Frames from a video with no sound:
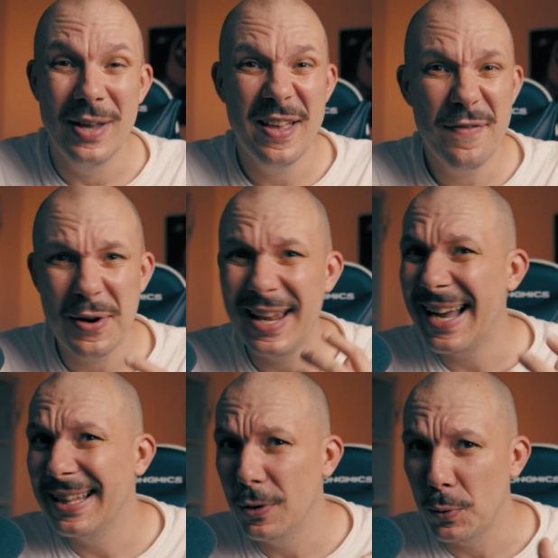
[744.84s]
Whenever
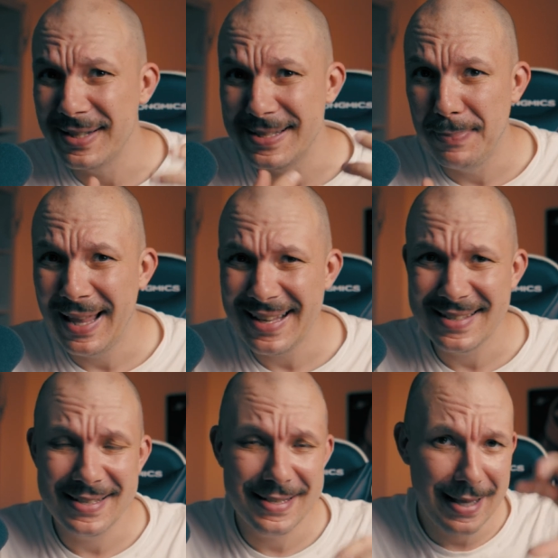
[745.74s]
Lagna Lord is placed,
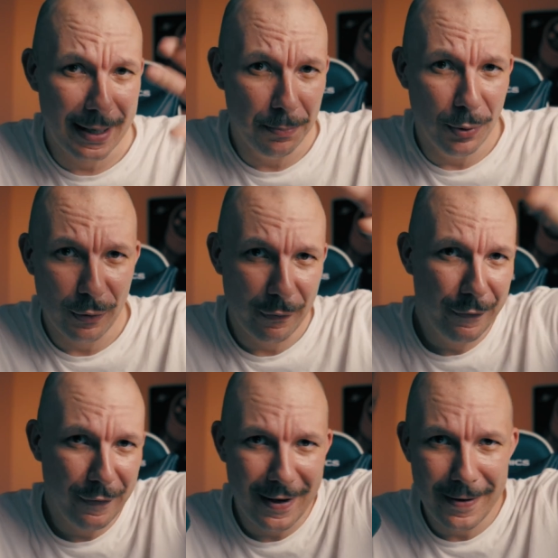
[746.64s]
this is like ball of
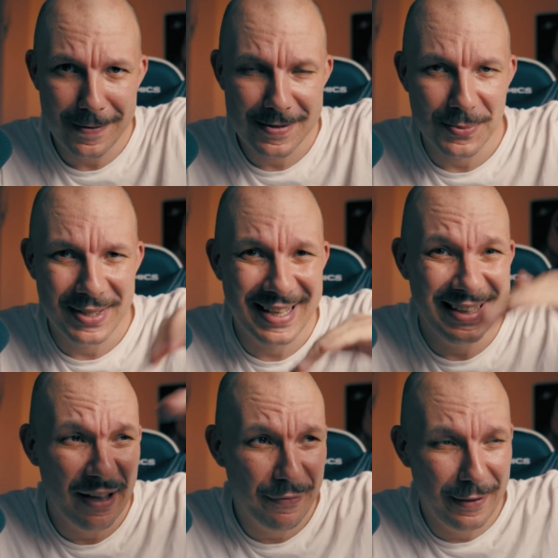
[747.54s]
fire, so it
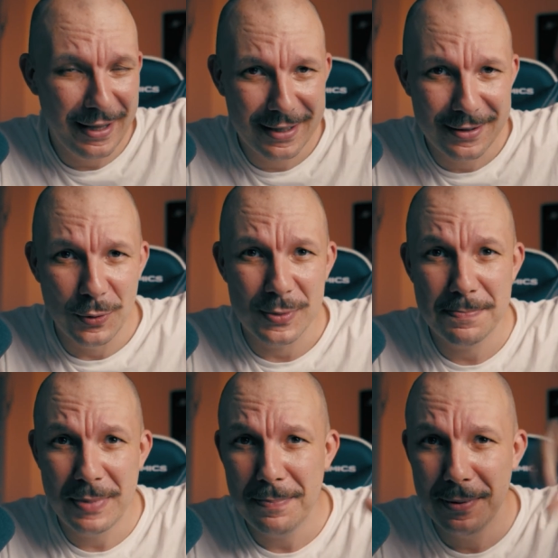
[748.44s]
can afflict those
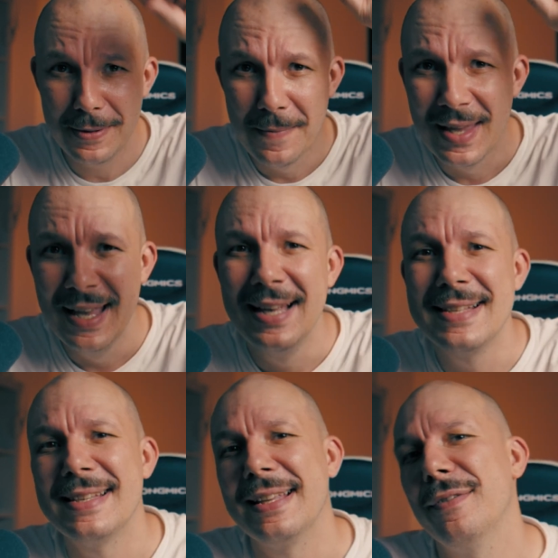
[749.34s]
people,
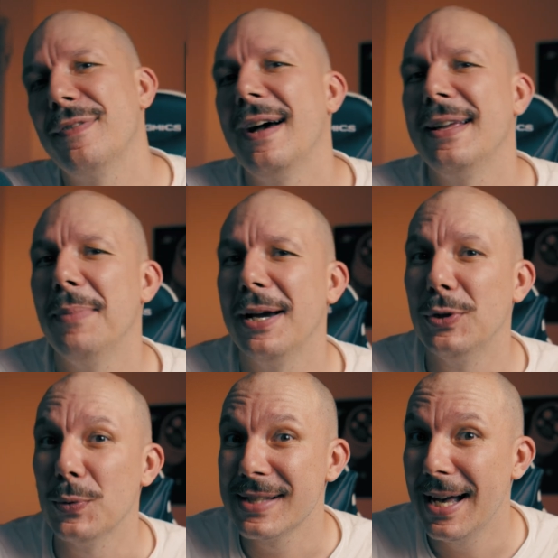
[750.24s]
signified by
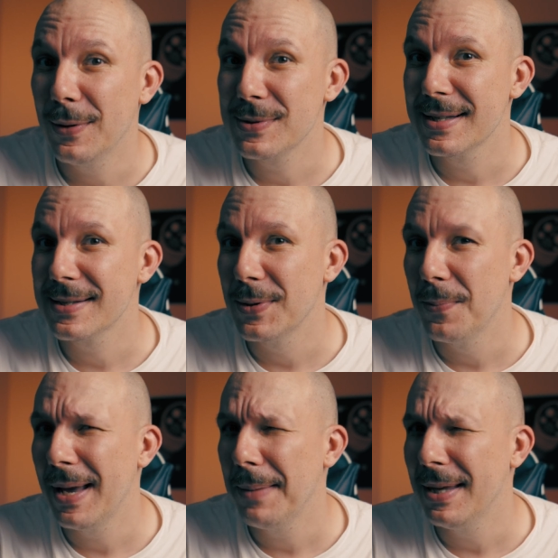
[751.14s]
those houses. So
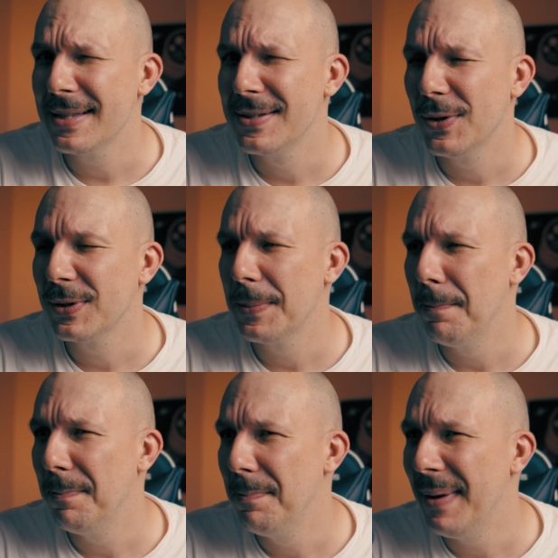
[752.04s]
maybe it's not
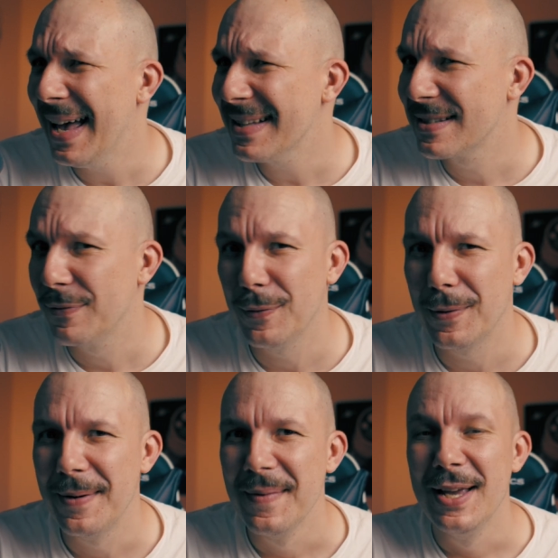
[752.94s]
best
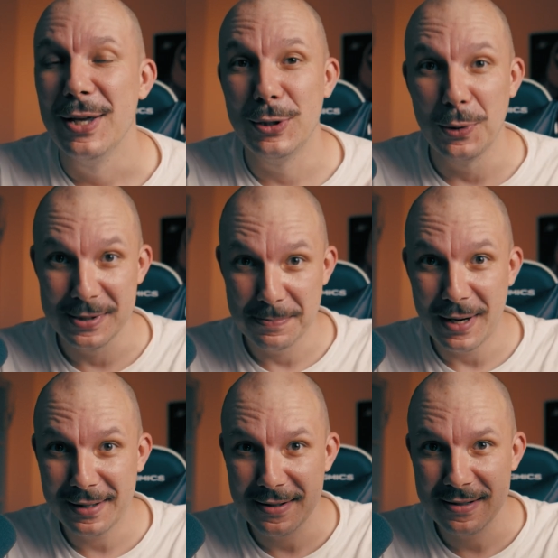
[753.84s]
for those
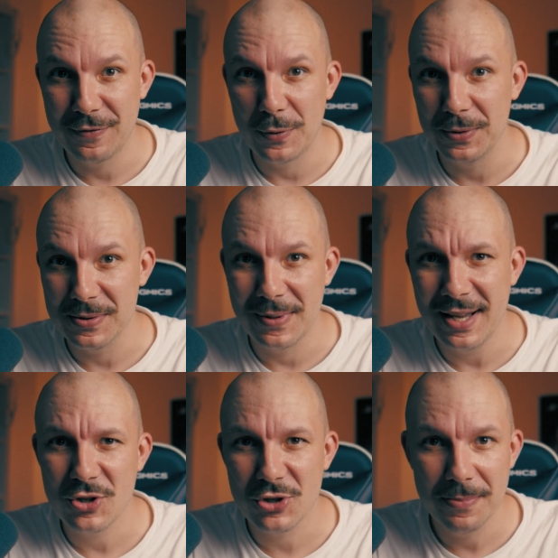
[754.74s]
partners, for those
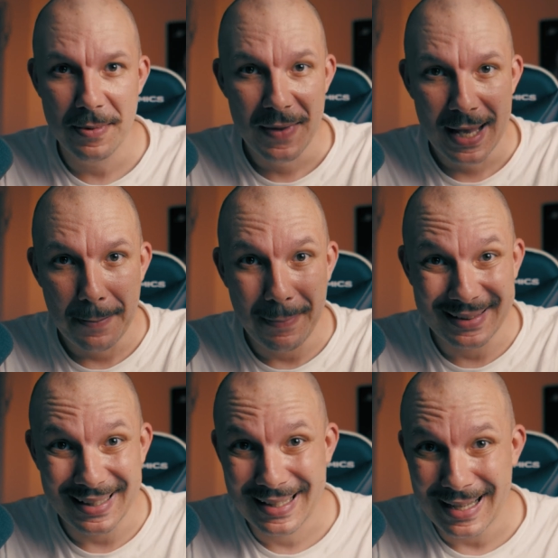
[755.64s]
relationships,
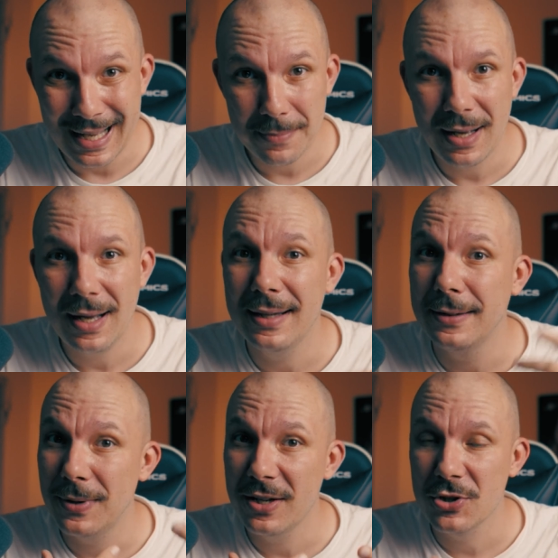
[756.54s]
but the karma
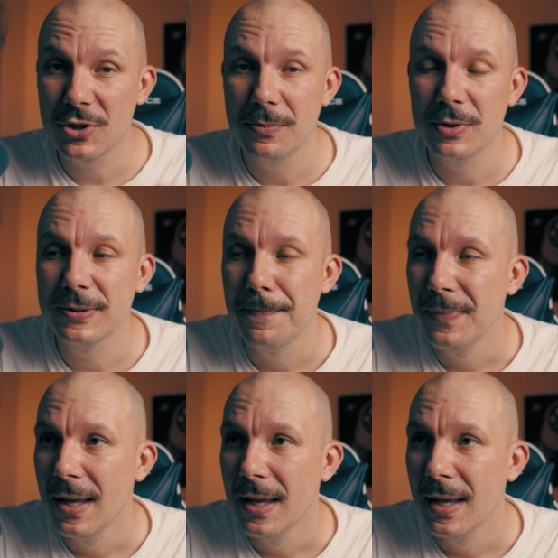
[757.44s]
in relationship was